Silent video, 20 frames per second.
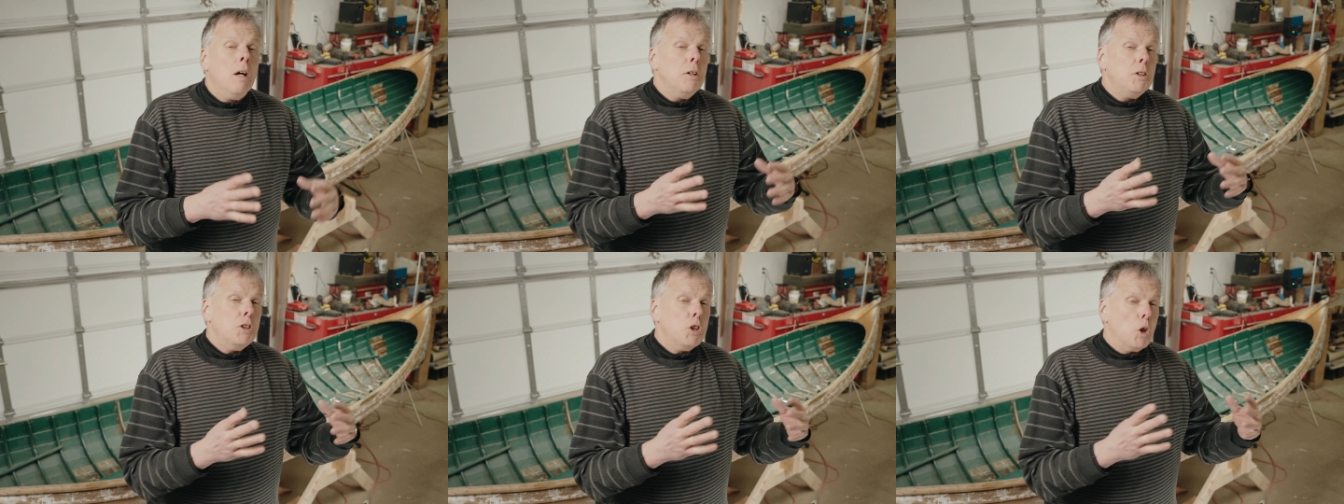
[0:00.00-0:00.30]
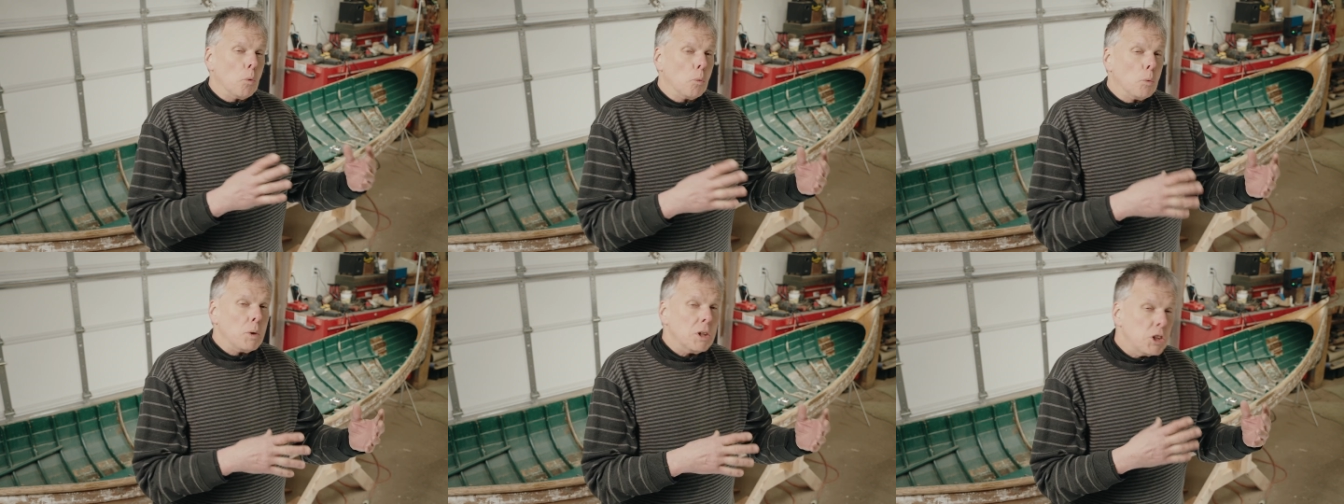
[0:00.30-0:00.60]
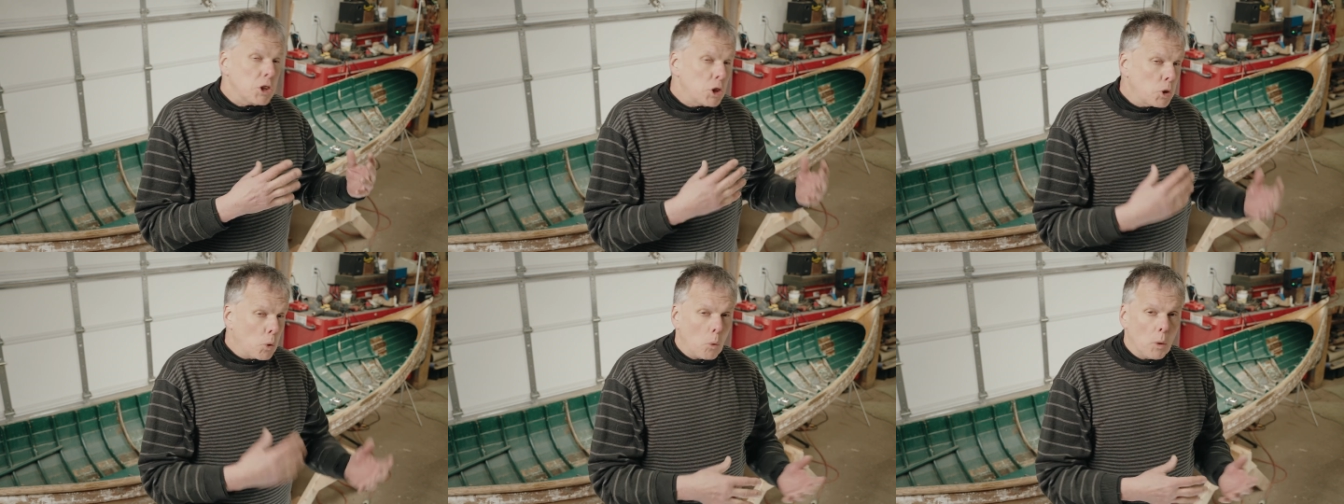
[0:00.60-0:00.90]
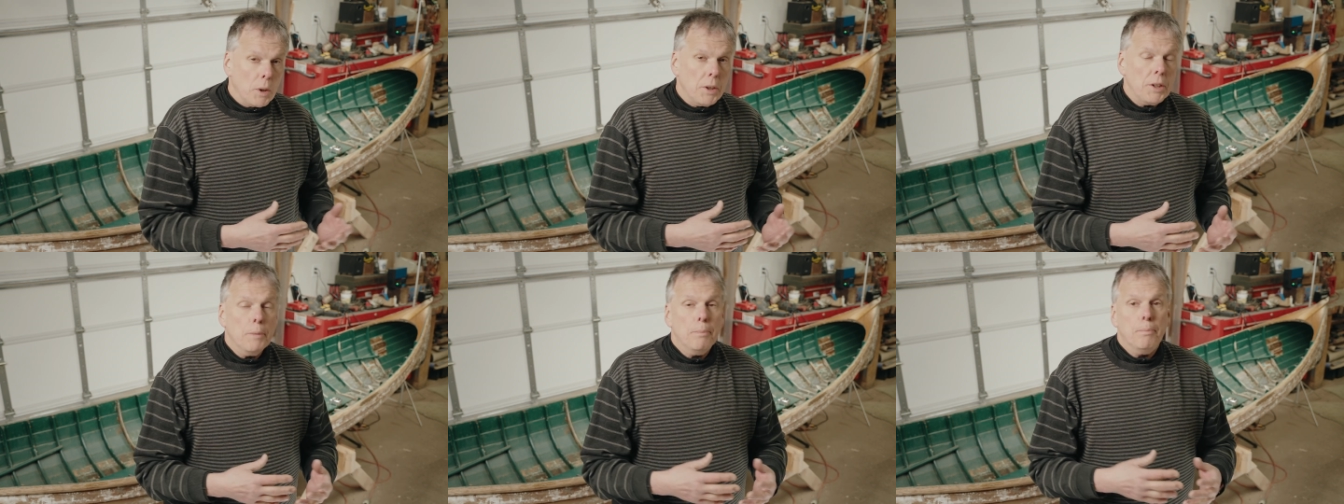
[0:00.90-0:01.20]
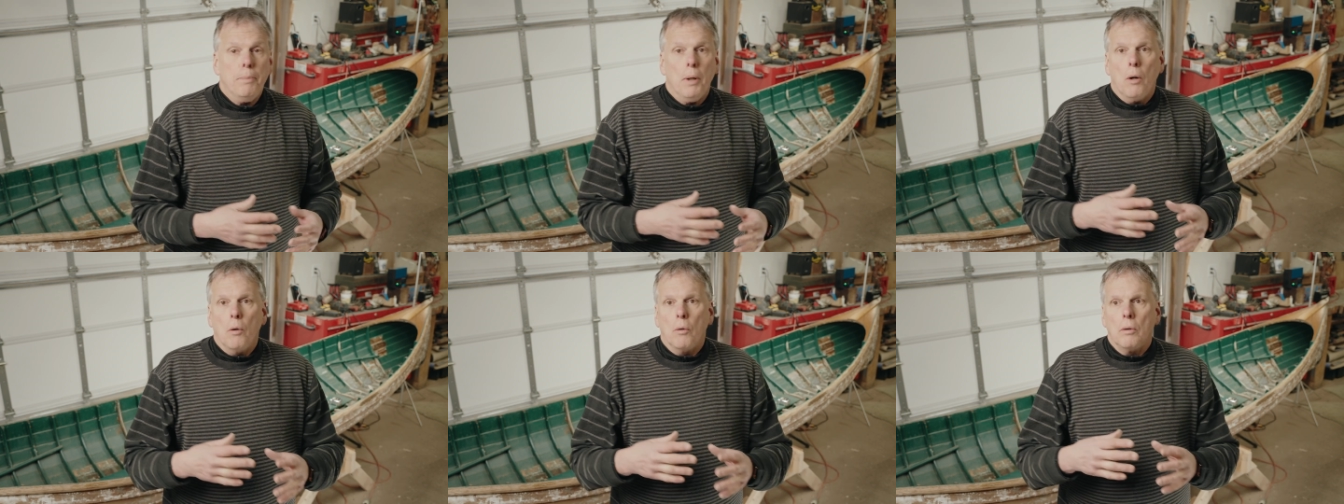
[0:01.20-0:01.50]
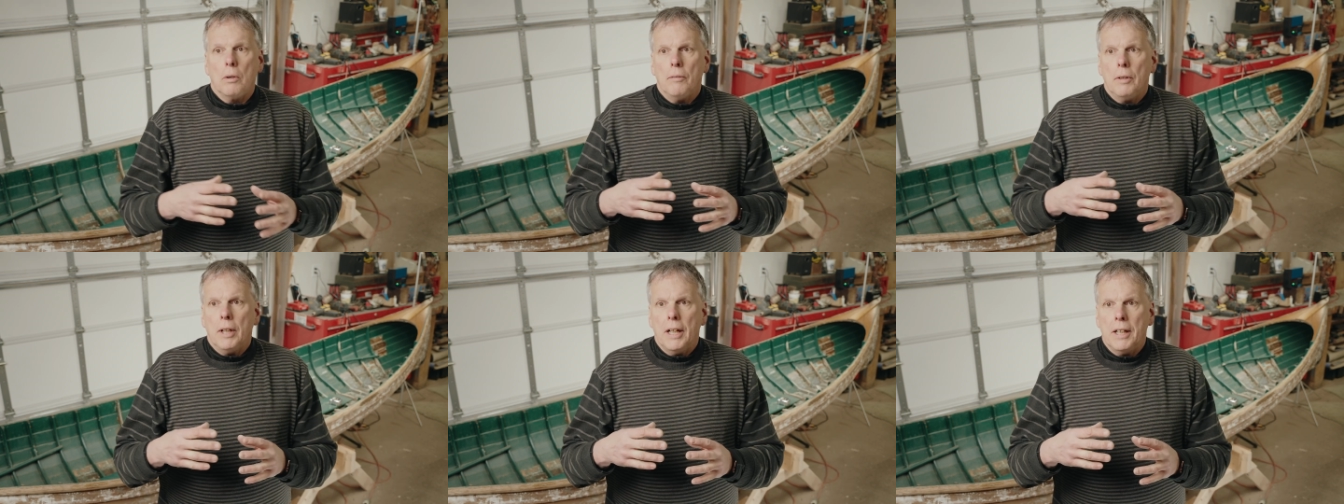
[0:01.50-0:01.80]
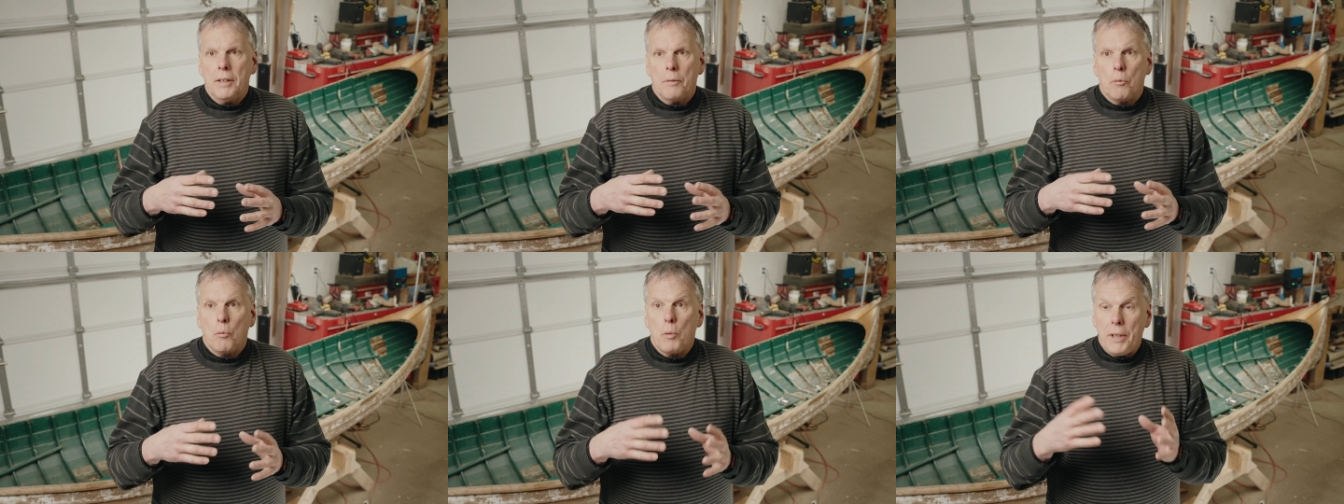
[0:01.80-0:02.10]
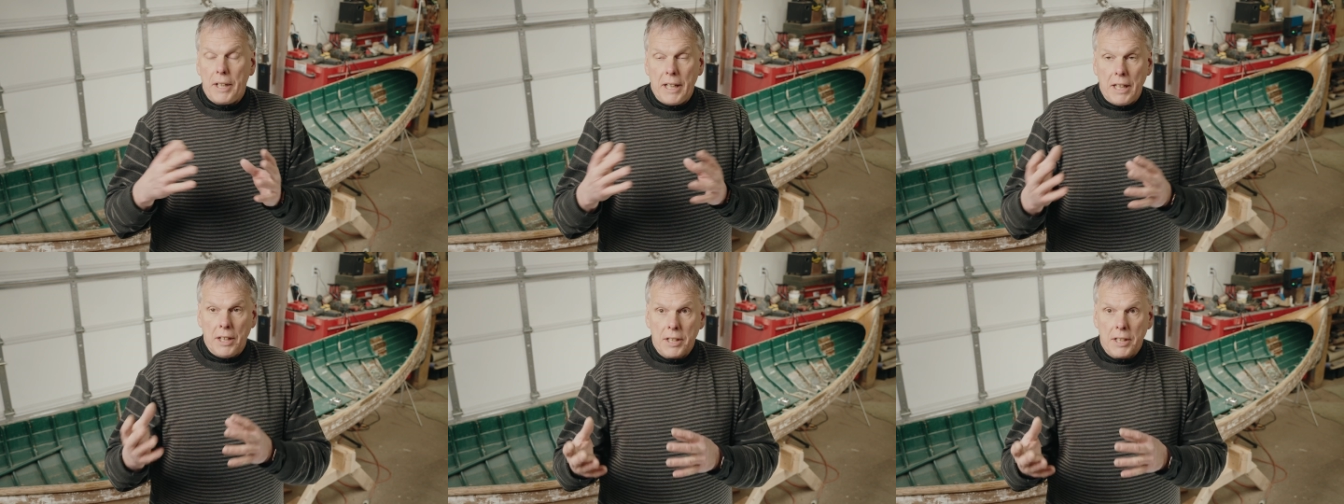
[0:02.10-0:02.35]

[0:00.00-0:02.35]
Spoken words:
To restore the boat with the